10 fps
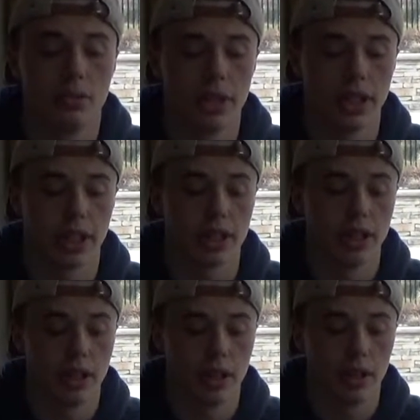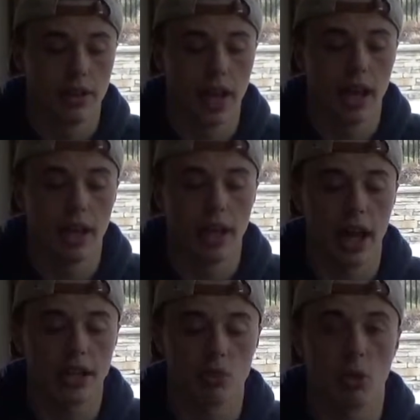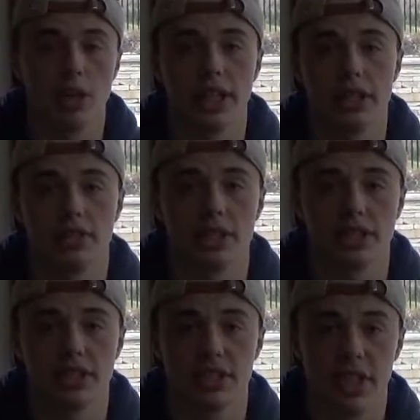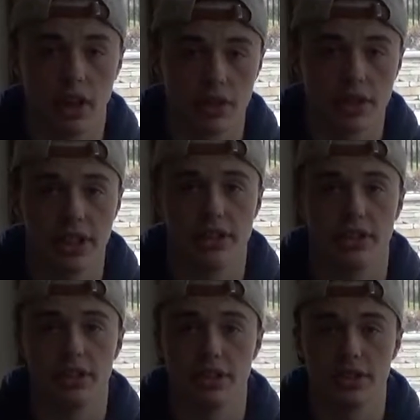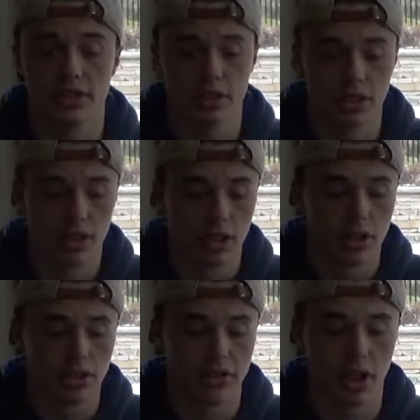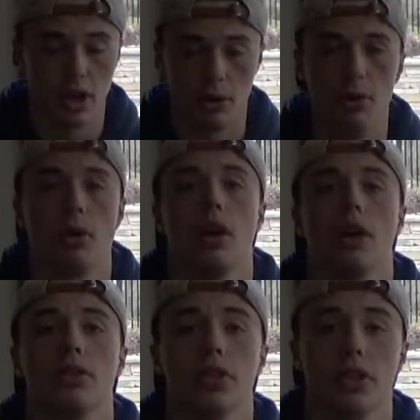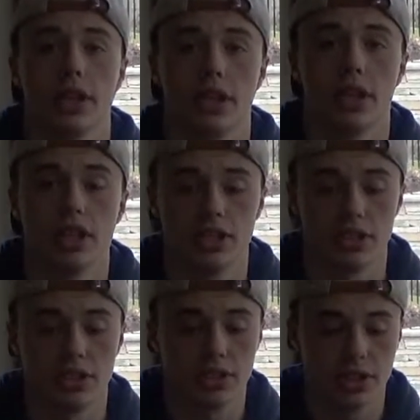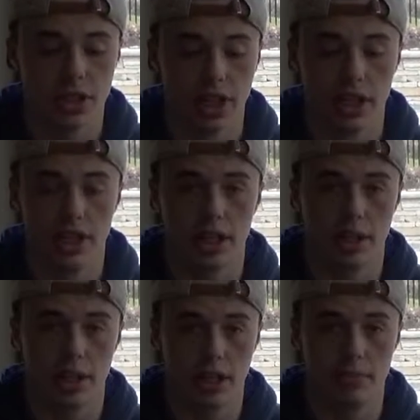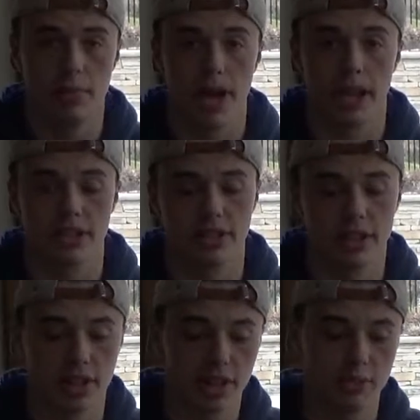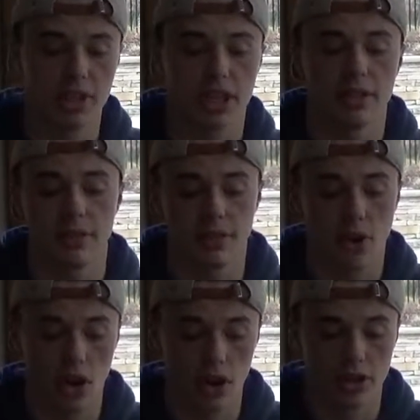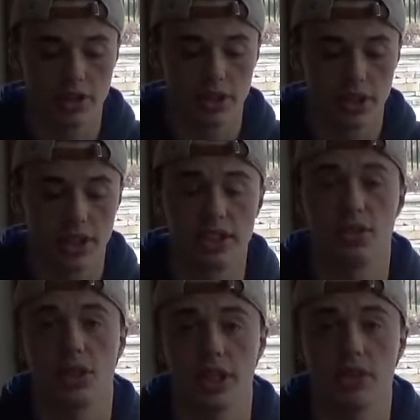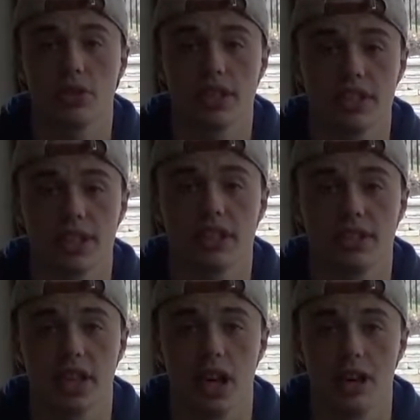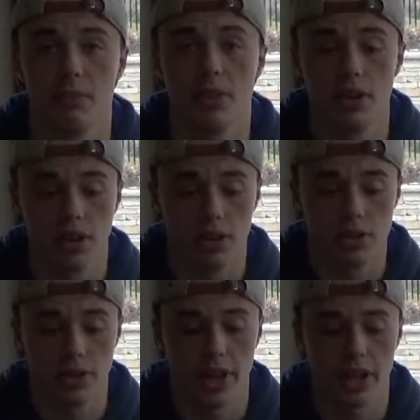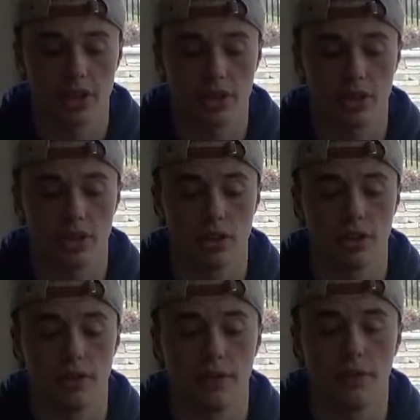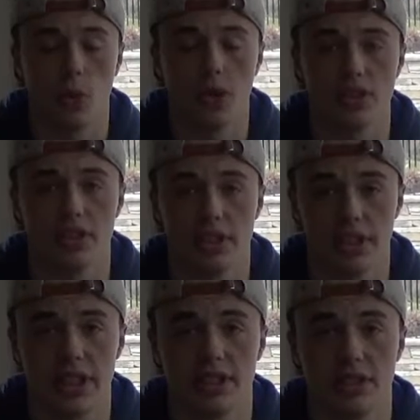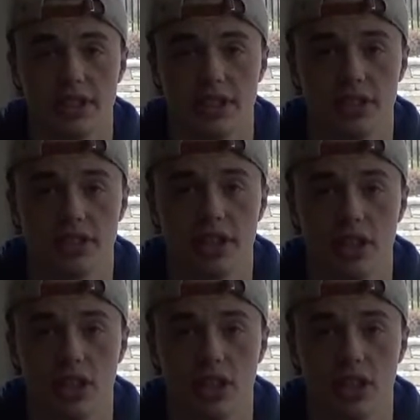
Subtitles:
meaning that as one increases, the other decreases. So, during collisions and impacts, the objective of cars is to increase this time so that the force decreases,